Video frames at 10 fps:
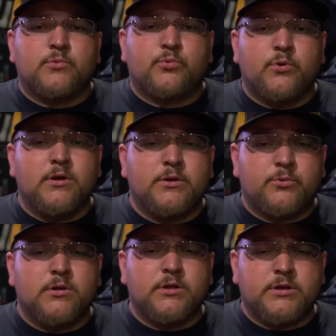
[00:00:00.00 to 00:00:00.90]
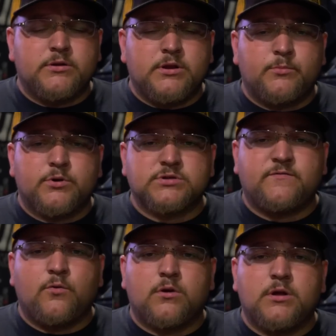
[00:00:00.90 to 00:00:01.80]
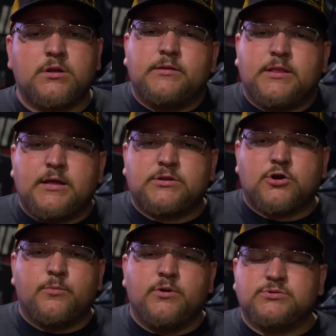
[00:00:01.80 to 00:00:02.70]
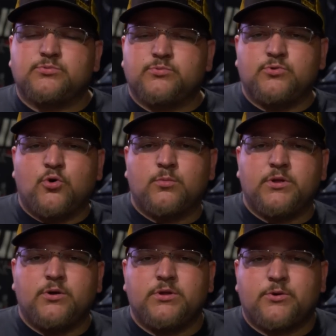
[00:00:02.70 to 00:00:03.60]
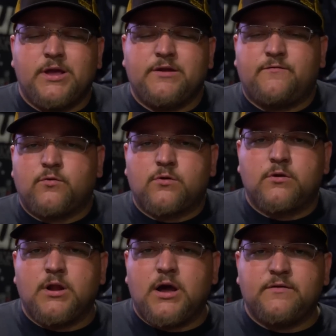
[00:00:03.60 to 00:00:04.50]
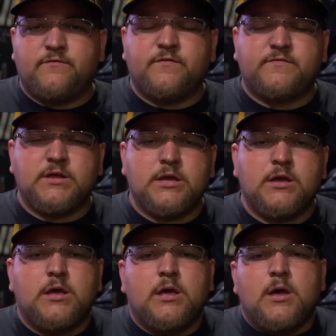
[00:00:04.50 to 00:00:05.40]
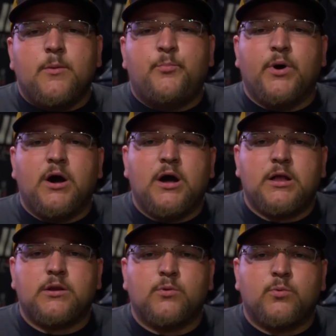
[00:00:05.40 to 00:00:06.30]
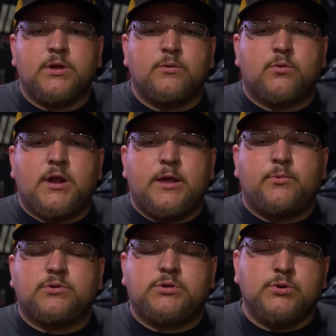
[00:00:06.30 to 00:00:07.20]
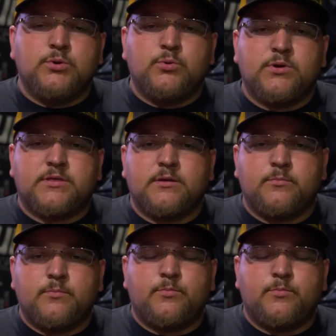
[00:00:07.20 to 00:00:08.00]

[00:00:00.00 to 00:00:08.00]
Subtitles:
Really good numbers for it. That turbo's normally only rated for 950, but we were able to, with him